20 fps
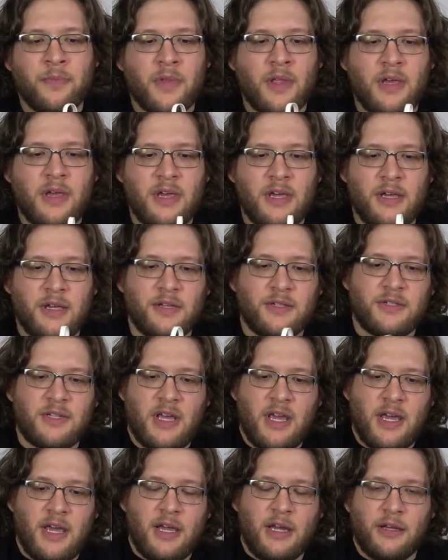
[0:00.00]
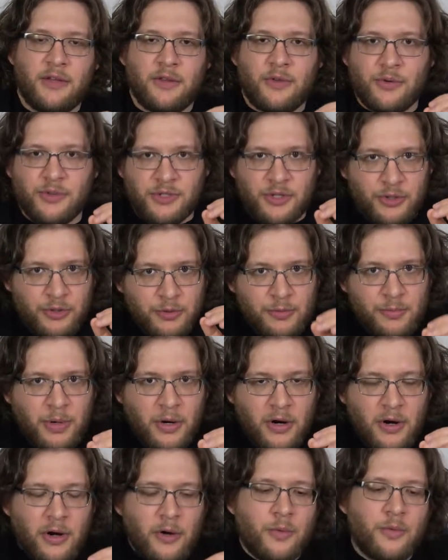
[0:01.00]
is there's a new
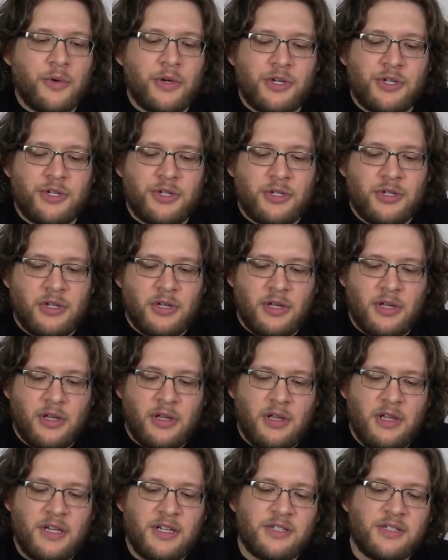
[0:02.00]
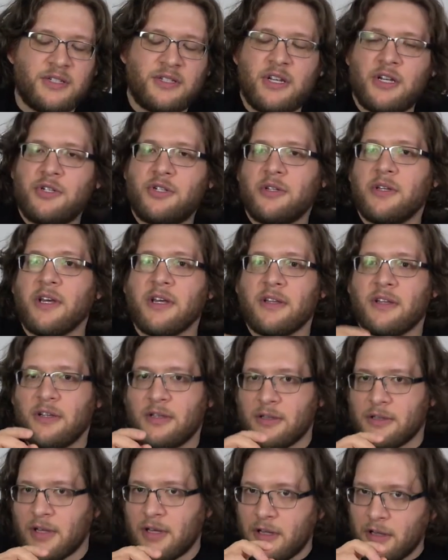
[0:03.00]
part which is essentially a
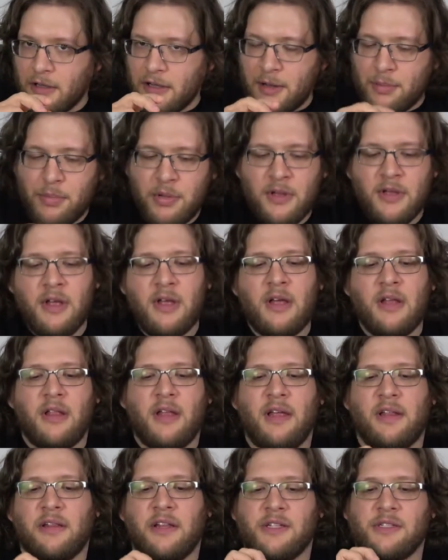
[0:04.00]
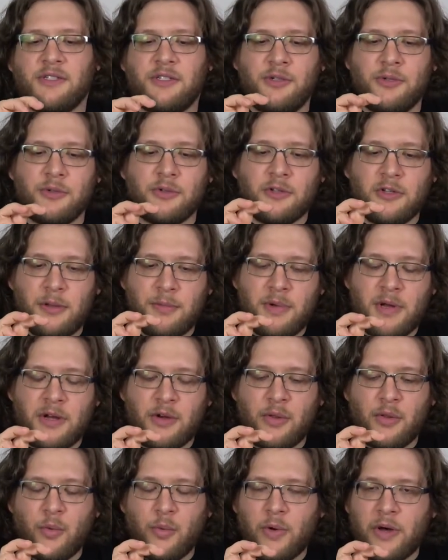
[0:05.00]
little clip that lets you clip
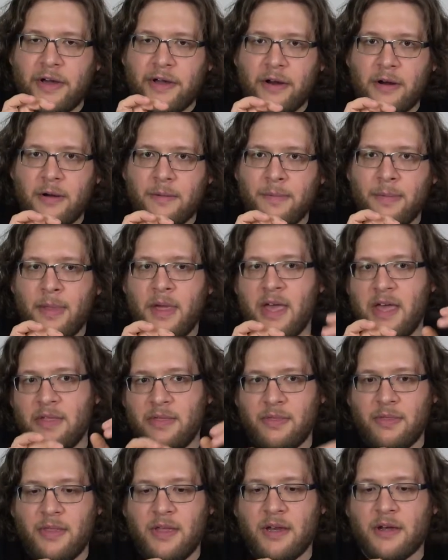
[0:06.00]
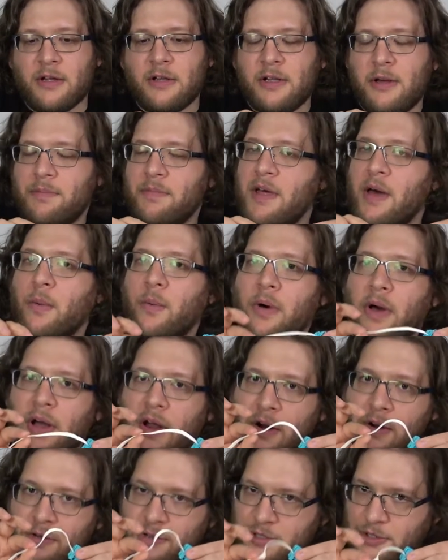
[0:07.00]
onto the wire and then clip that
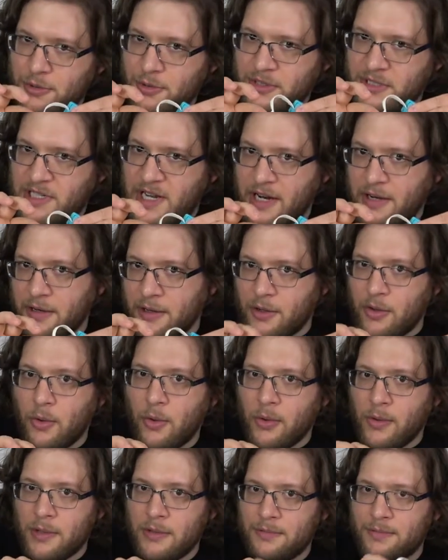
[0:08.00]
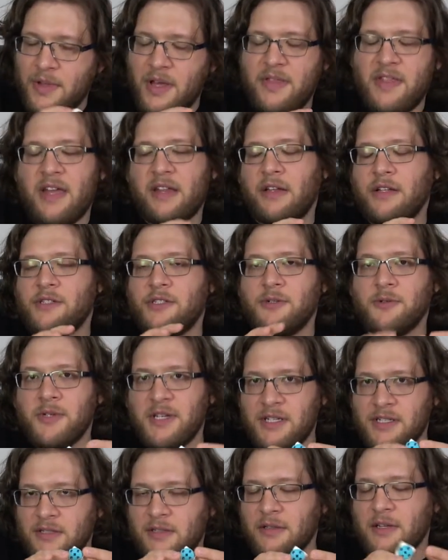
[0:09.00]
wire to a Technic hole. And that lets you
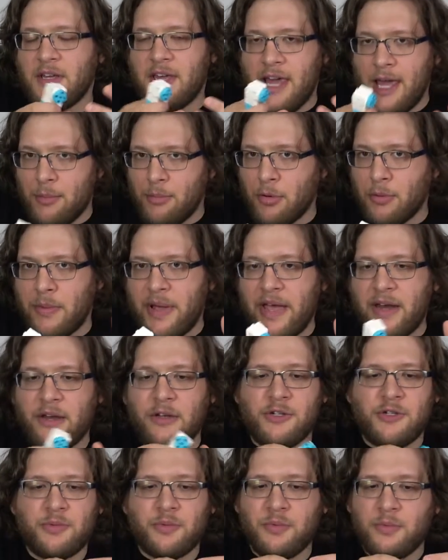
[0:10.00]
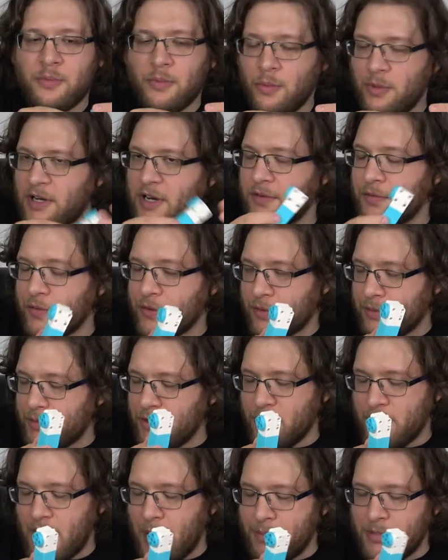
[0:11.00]
easily cable manage whatever
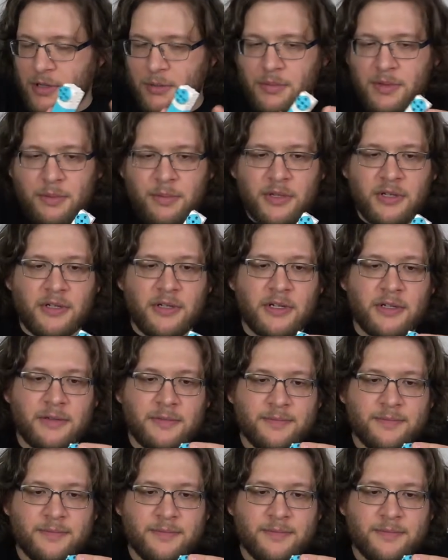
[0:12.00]
you happen to be building.